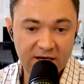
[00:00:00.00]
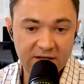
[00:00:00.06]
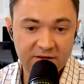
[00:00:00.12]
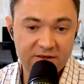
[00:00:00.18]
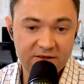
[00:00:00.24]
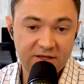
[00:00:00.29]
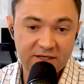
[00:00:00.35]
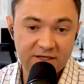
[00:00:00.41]

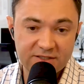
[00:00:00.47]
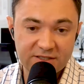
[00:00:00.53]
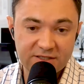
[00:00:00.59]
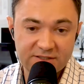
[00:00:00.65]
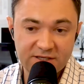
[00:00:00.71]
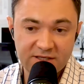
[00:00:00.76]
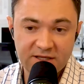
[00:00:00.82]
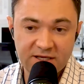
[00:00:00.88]
didn't think
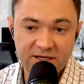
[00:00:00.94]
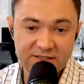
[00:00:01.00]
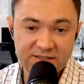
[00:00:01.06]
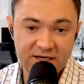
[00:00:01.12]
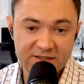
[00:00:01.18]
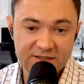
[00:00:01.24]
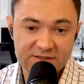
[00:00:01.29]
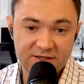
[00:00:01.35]
to send that
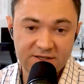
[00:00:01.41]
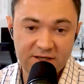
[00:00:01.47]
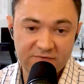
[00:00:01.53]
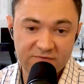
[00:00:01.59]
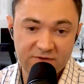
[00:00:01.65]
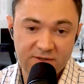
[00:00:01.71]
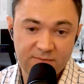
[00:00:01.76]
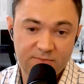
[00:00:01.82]
text till
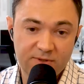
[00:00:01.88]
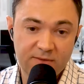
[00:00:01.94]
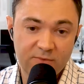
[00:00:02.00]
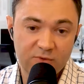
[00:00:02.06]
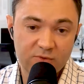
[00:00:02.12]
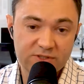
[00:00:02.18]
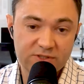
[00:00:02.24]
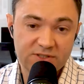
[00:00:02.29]
after the
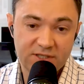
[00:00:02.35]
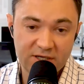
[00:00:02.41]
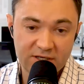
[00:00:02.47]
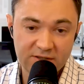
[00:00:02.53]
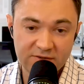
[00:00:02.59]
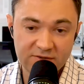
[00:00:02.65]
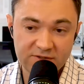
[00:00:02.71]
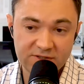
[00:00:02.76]
plumber was done.